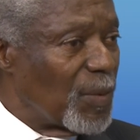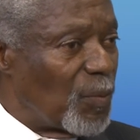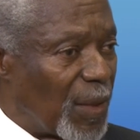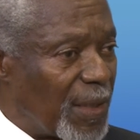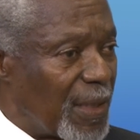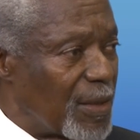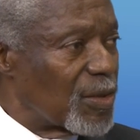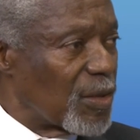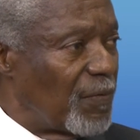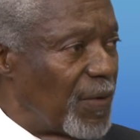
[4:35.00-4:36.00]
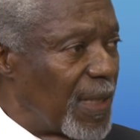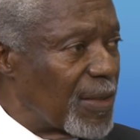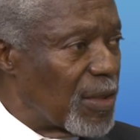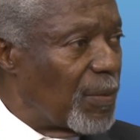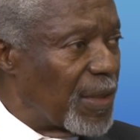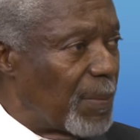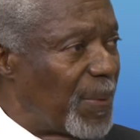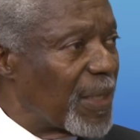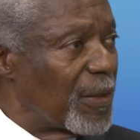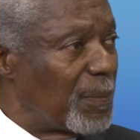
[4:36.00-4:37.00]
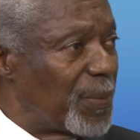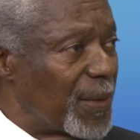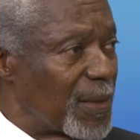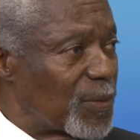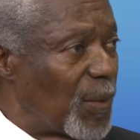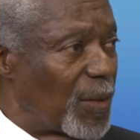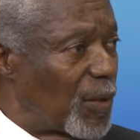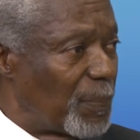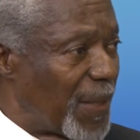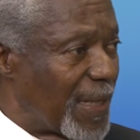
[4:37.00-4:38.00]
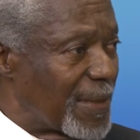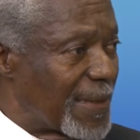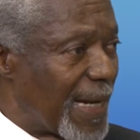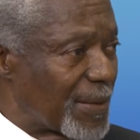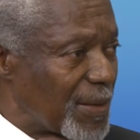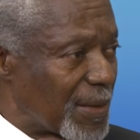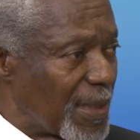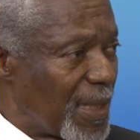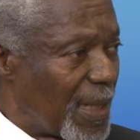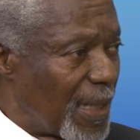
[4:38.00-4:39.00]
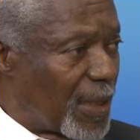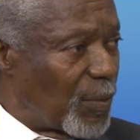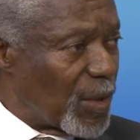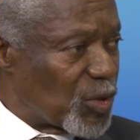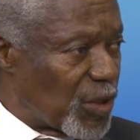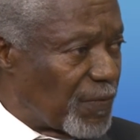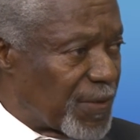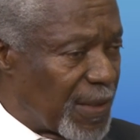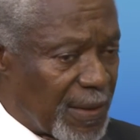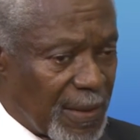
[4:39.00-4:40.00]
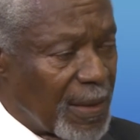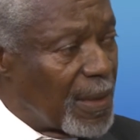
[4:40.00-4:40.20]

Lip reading: when they discovered that some of the big companies were not paying taxes and they were shifting